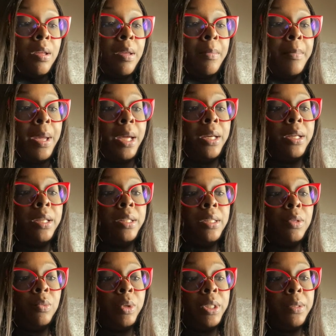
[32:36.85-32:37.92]
My
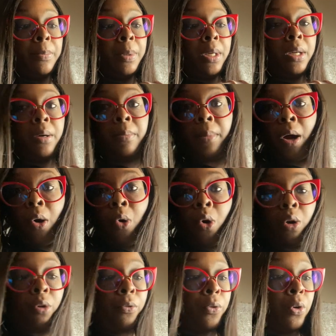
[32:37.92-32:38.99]
cousin went to pick up my
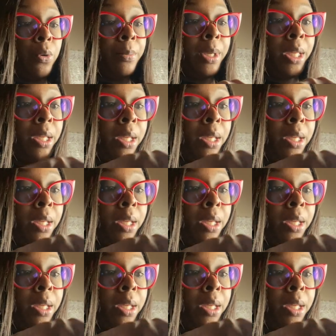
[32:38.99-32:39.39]
order for me.